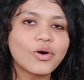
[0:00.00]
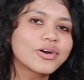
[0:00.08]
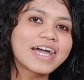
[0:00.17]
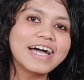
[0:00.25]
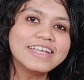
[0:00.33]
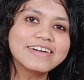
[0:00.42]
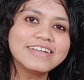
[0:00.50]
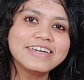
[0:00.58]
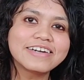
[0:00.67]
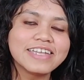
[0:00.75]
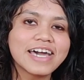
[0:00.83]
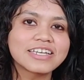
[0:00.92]

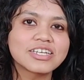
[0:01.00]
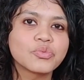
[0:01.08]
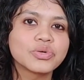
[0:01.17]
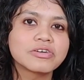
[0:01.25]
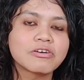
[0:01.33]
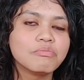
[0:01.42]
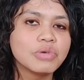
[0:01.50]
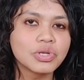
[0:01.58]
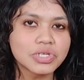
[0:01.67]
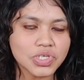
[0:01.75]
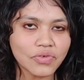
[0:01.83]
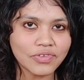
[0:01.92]
organically connected with a
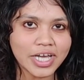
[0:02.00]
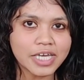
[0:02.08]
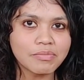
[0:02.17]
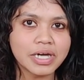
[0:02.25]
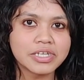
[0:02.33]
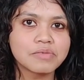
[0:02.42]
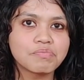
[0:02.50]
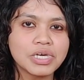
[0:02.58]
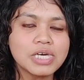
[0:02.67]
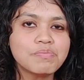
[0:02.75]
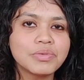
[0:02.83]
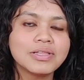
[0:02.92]
community of like-minded
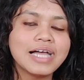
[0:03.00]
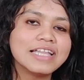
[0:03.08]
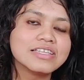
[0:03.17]
people,